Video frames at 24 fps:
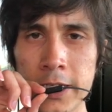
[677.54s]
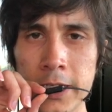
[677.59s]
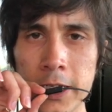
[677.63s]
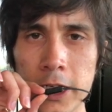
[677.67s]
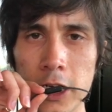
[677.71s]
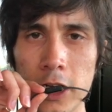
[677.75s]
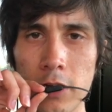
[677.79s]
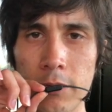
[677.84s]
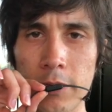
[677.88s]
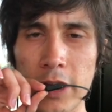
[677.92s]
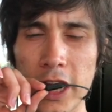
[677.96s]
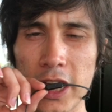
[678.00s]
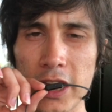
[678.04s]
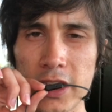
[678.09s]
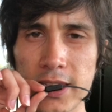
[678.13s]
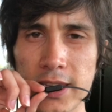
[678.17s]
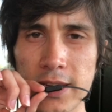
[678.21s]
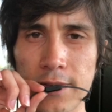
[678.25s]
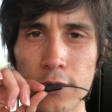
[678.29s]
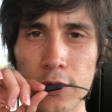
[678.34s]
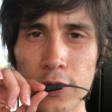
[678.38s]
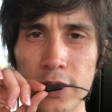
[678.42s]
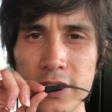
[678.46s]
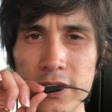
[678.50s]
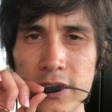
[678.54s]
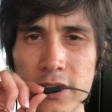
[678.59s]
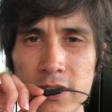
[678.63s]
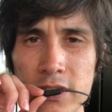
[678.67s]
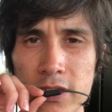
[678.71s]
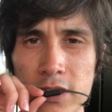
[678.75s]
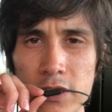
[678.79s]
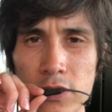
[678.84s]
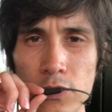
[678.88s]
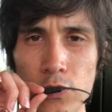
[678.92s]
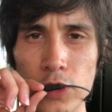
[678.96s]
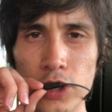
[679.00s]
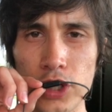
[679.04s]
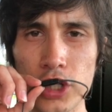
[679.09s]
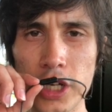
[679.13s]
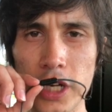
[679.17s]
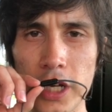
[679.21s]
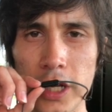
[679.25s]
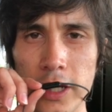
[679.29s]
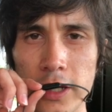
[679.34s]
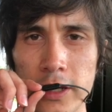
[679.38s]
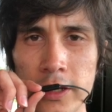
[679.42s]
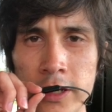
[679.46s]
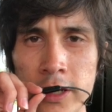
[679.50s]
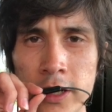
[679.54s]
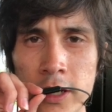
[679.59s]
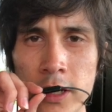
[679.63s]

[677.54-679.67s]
I had several instances in which I